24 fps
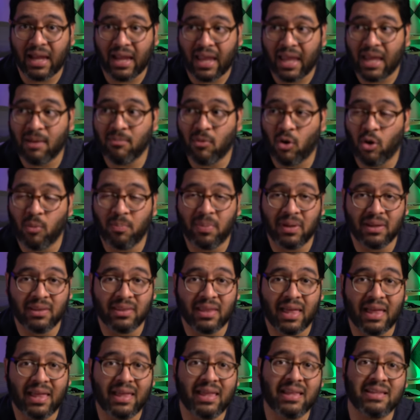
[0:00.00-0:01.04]
I am hoping
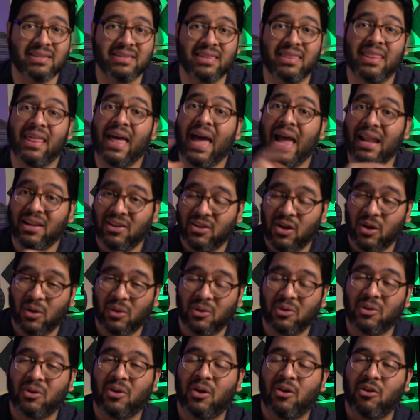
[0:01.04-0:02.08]
that is that
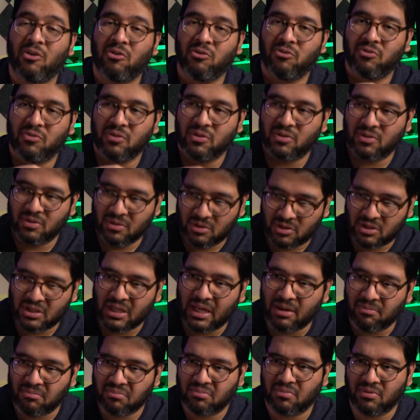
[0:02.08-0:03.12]
color of
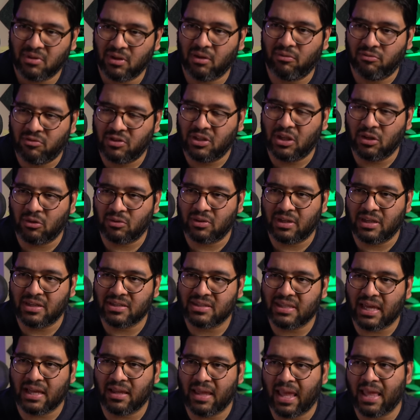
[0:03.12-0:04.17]

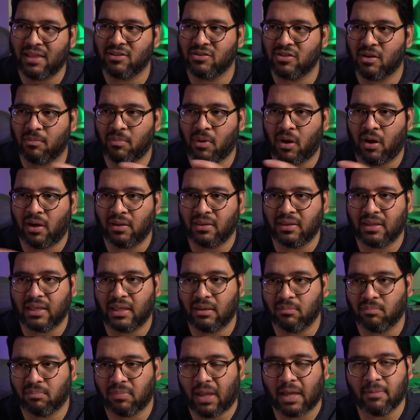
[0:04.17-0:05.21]
giltness that ends up on
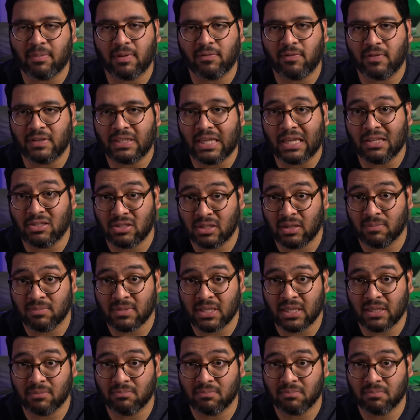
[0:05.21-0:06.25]
the Black Bay 58
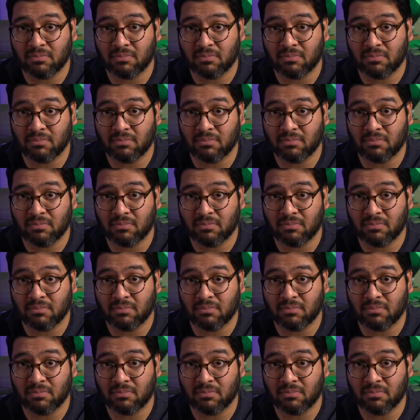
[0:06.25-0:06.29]
GMT.